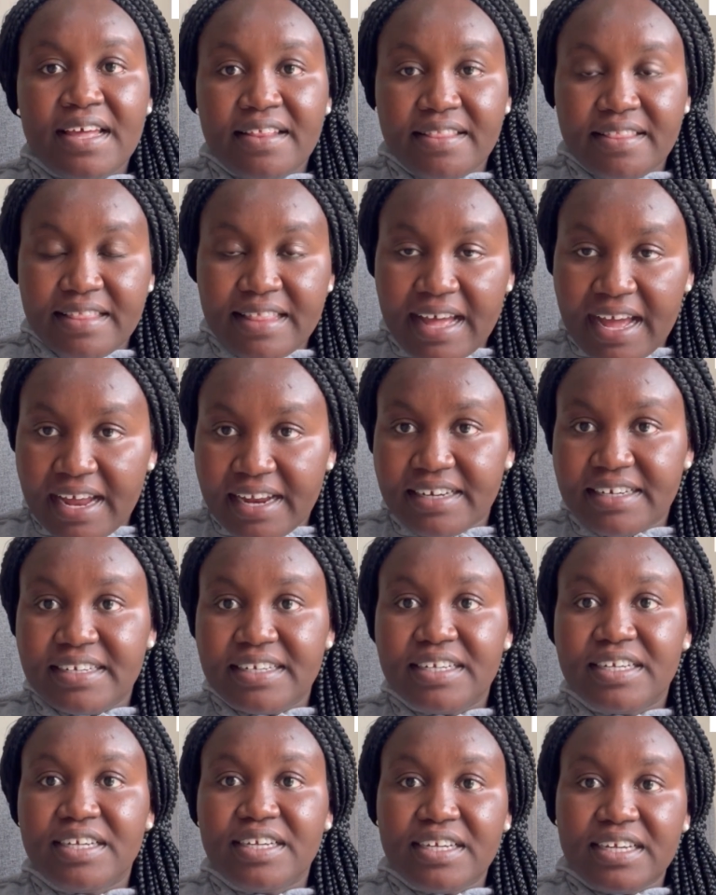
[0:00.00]
Then
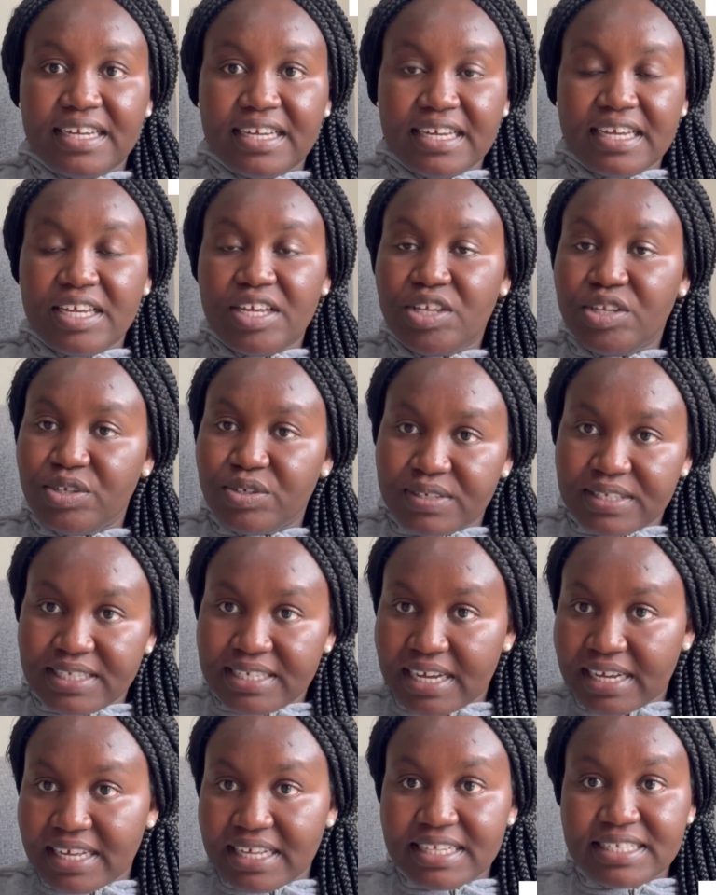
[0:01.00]
in your
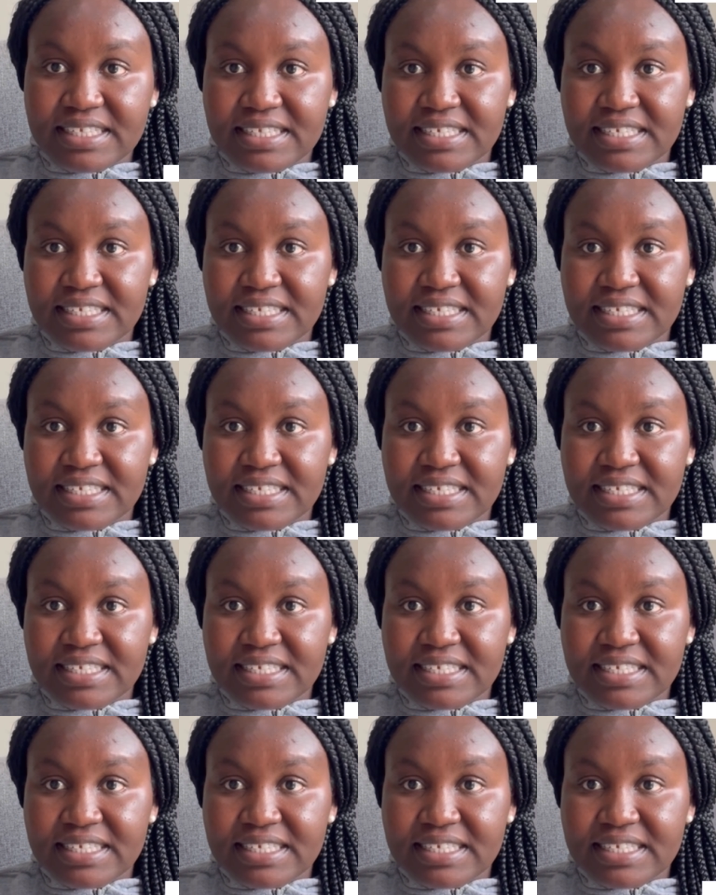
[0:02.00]
second